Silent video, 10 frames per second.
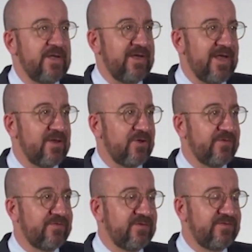And uh,
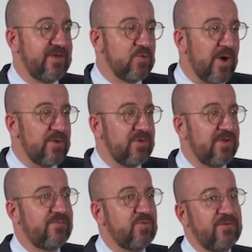since day one, we
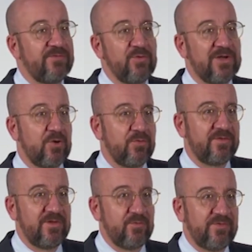have worked very
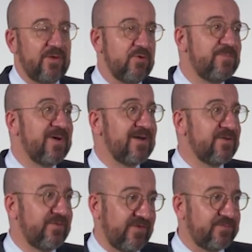closely with our
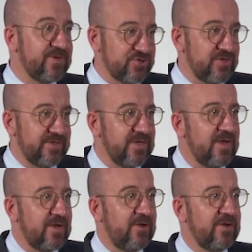partners, especially
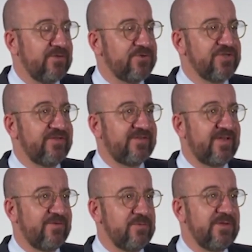uh, in the
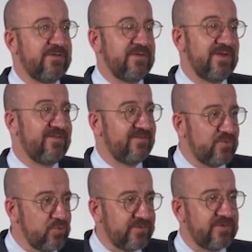G7 meeting. And it's
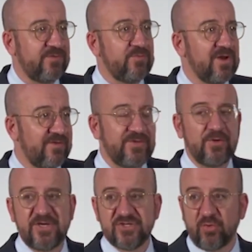good that we'll have
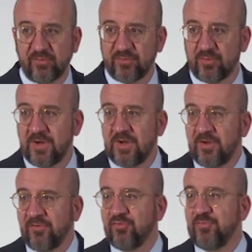the occasion also
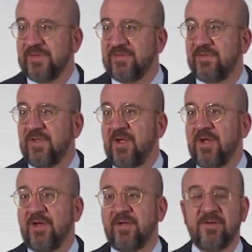to meet
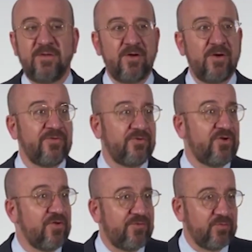uh, other
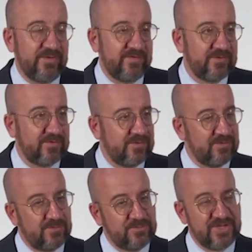countries
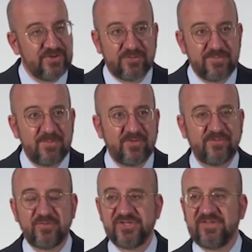uh, which are not
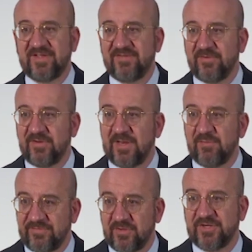members of the G7. And
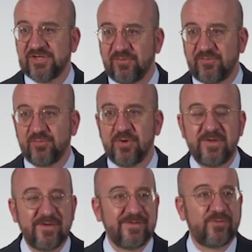we have the occasion to
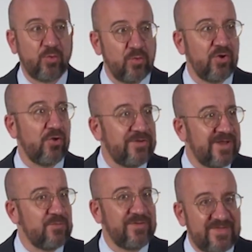talk
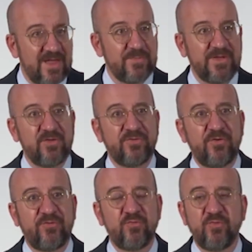again with them in
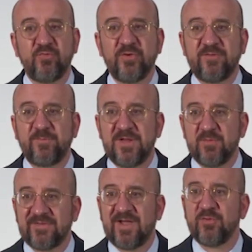order to, to explain
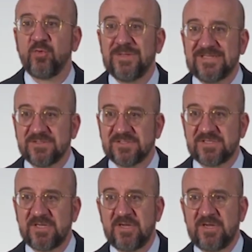what are the
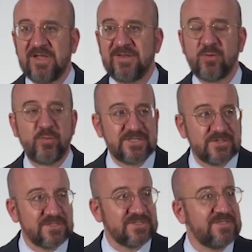reasons. And the
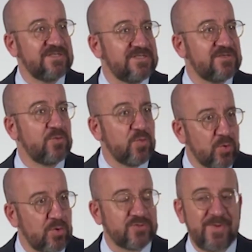reasons, this is the
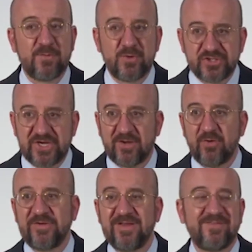war launched by Russia
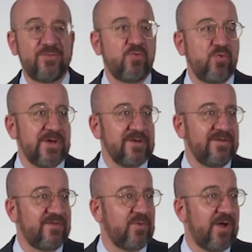against Ukraine.
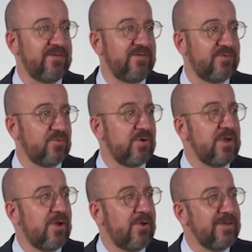And that's why it is so
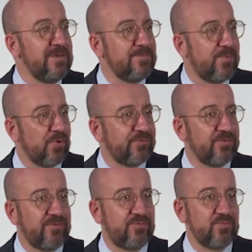uh,
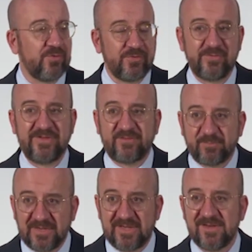important to uh,
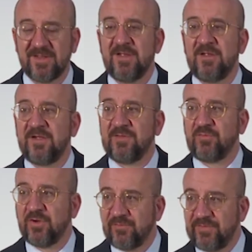explain and to
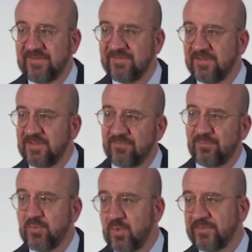convince
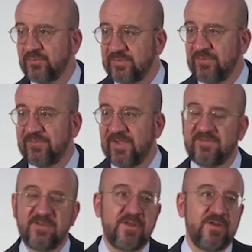if we want to defend